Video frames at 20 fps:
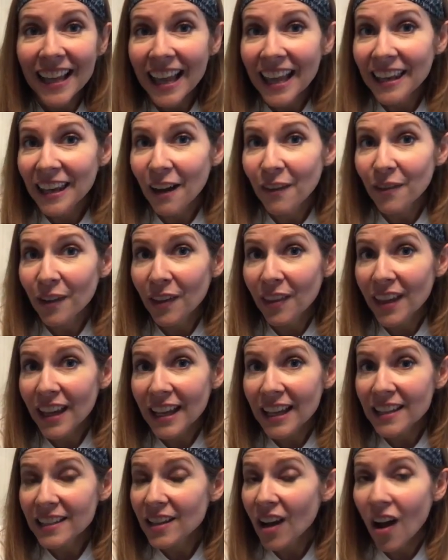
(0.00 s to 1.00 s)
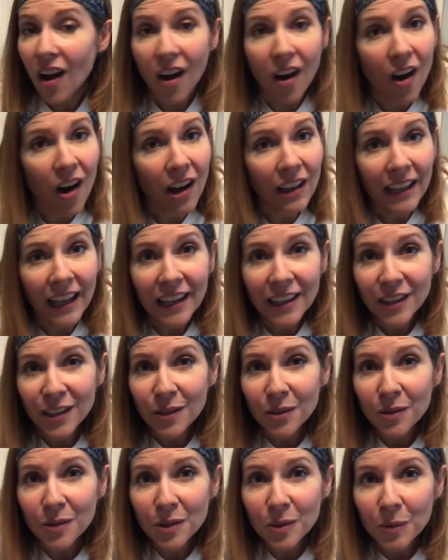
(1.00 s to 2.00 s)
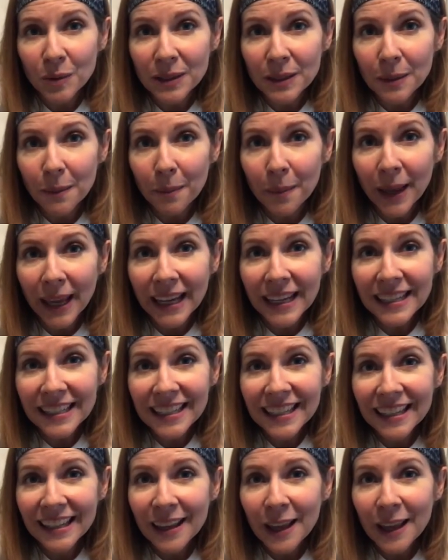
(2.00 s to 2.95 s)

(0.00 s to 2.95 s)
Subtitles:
Now for this, all I used was some paint,